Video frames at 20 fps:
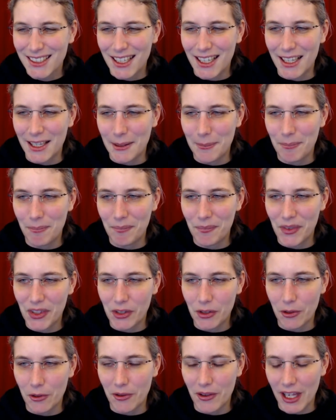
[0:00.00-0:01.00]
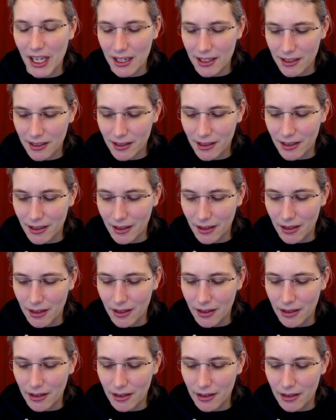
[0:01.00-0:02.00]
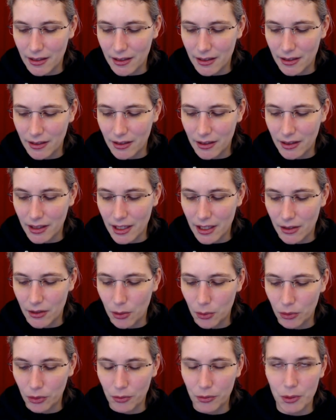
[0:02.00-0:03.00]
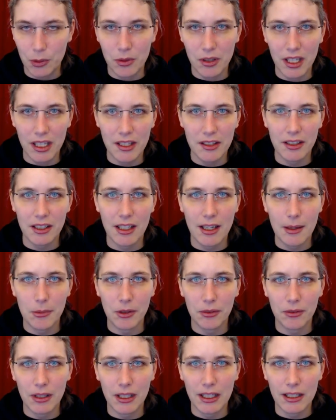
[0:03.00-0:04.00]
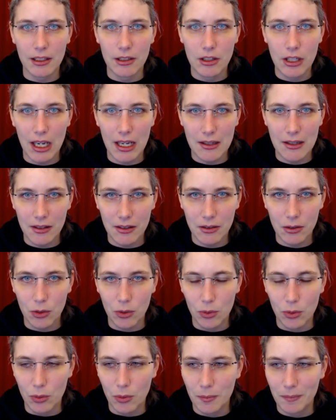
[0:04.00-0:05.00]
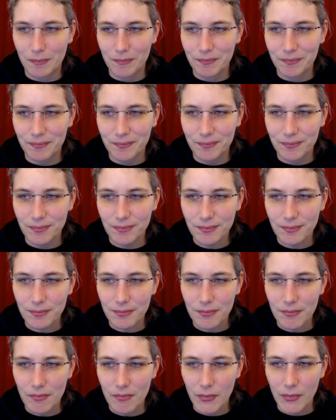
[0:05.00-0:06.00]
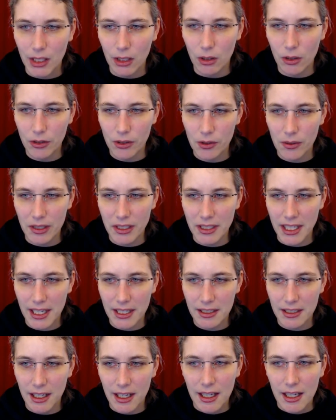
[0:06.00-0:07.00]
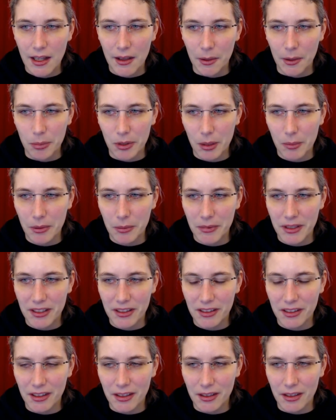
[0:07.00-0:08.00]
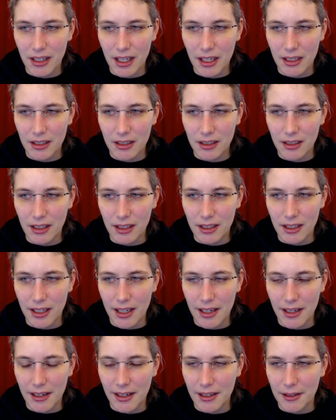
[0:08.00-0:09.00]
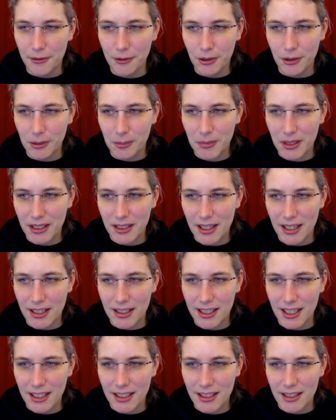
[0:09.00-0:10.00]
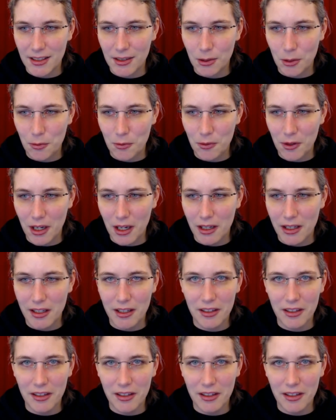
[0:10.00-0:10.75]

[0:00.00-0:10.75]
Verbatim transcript: um, so that uh, yeah, those of you in the Eastern Hemisphere get a chance to also attend. The problem is that yeah, I have to admit the attendance so far in this